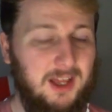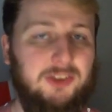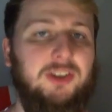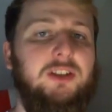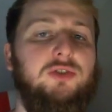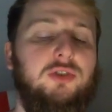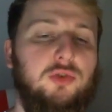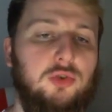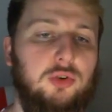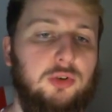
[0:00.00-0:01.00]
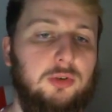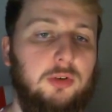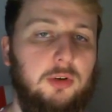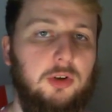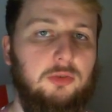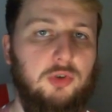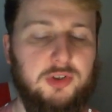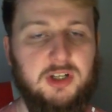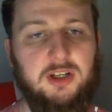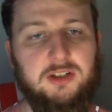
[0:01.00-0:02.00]
I think he's going to go
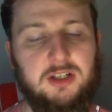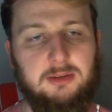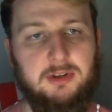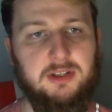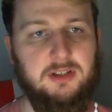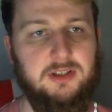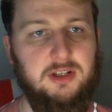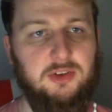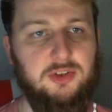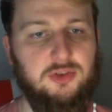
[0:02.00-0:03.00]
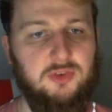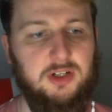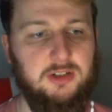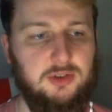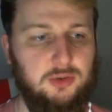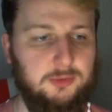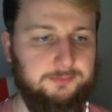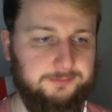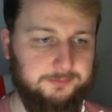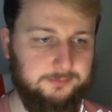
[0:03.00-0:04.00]
rotated team, as you can see on the screen. So
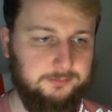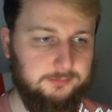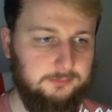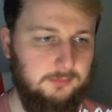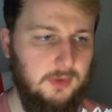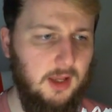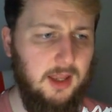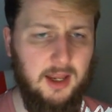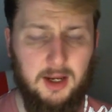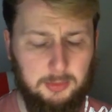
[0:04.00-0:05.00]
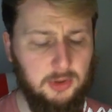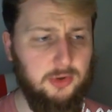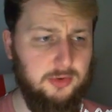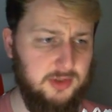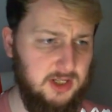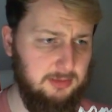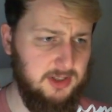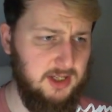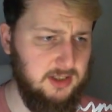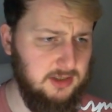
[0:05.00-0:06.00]
I will go through the team in a
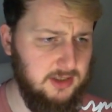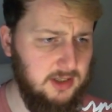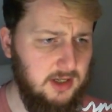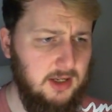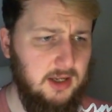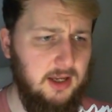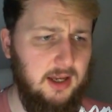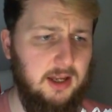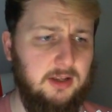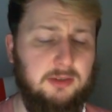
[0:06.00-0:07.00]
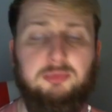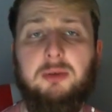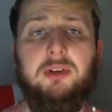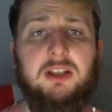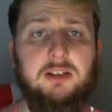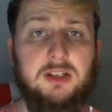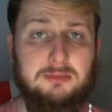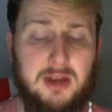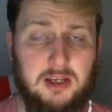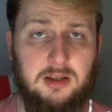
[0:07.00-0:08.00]
second. The Premier League, to
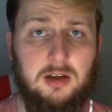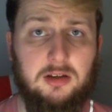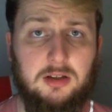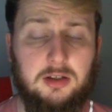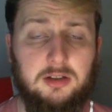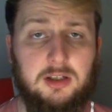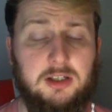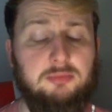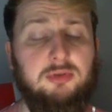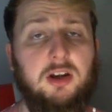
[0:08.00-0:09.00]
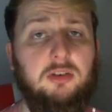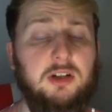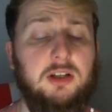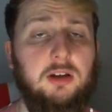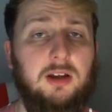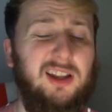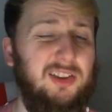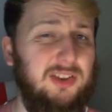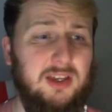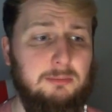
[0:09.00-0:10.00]
me, is priority, and I
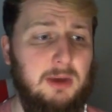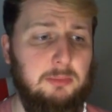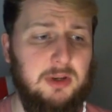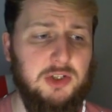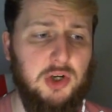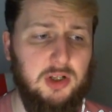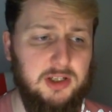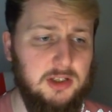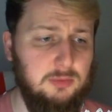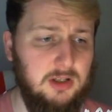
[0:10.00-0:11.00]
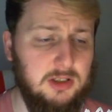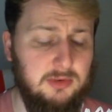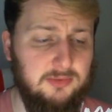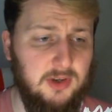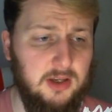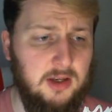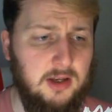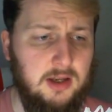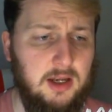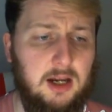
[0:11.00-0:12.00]
think it might be to Ole as well, to be
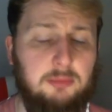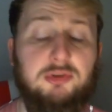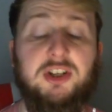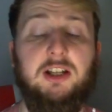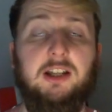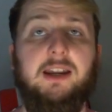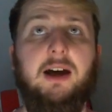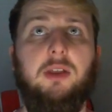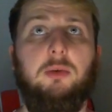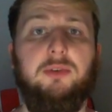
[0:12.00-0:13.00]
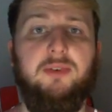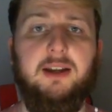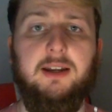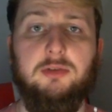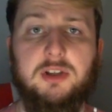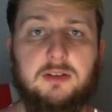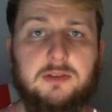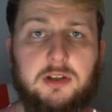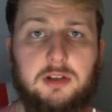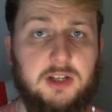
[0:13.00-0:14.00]
fair. Particularly now that we find
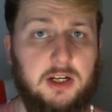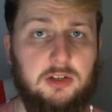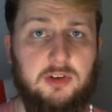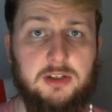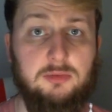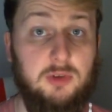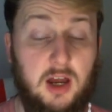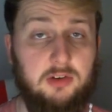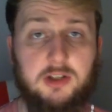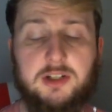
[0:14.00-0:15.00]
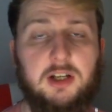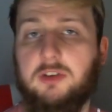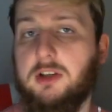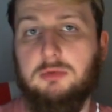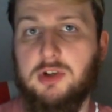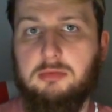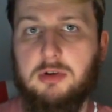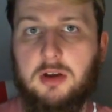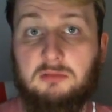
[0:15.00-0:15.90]
ourselves in a title race. We are in a title race, we're top.